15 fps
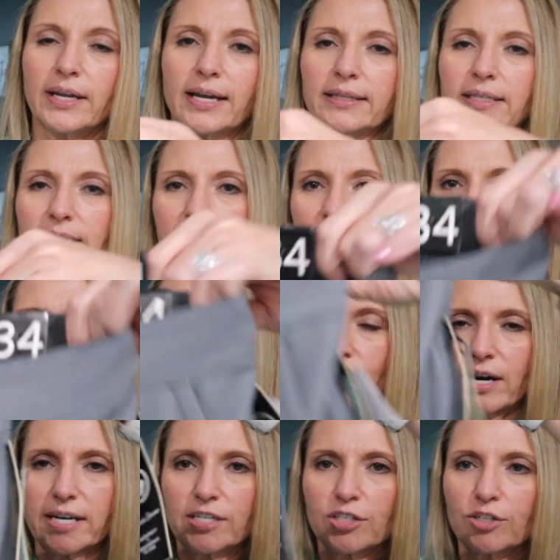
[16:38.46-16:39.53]
got these
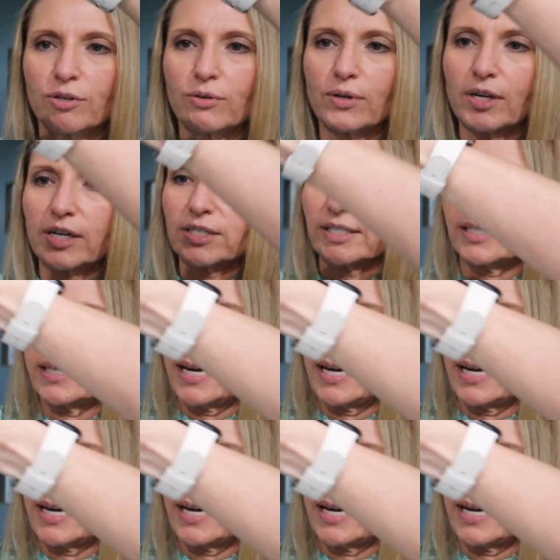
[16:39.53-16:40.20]
gray shorts,